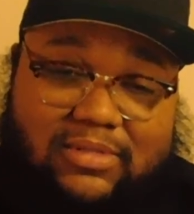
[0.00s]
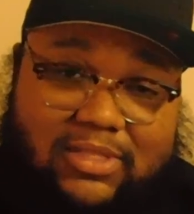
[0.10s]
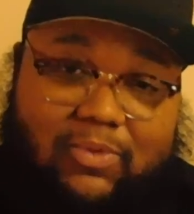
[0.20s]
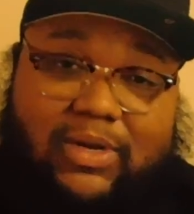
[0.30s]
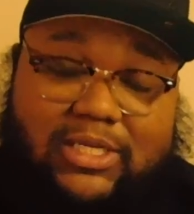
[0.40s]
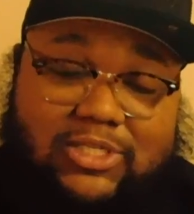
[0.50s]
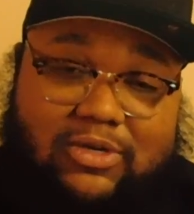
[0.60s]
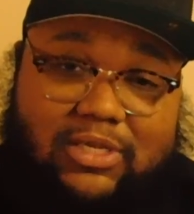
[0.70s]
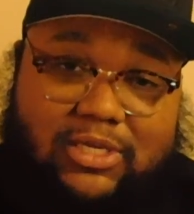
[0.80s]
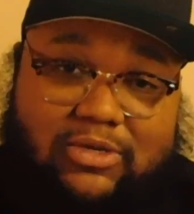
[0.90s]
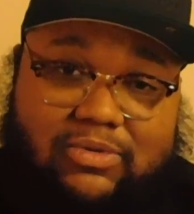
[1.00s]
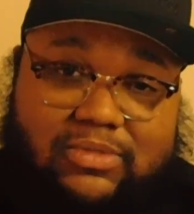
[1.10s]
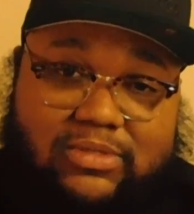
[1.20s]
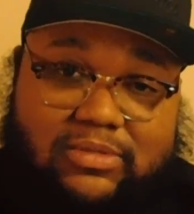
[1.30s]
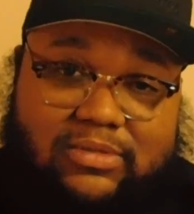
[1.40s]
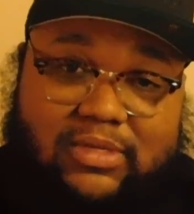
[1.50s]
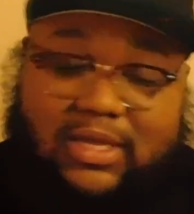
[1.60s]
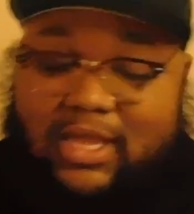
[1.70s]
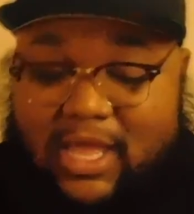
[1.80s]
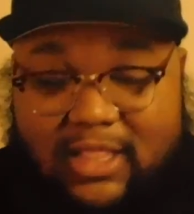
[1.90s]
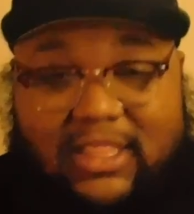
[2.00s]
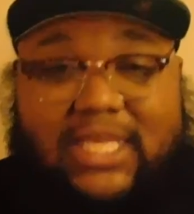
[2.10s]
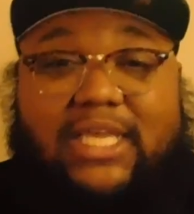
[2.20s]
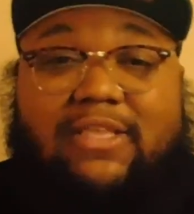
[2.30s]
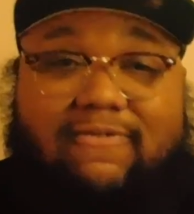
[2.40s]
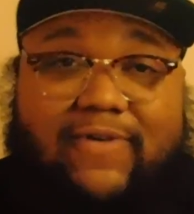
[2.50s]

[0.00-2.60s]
The one that you can use. These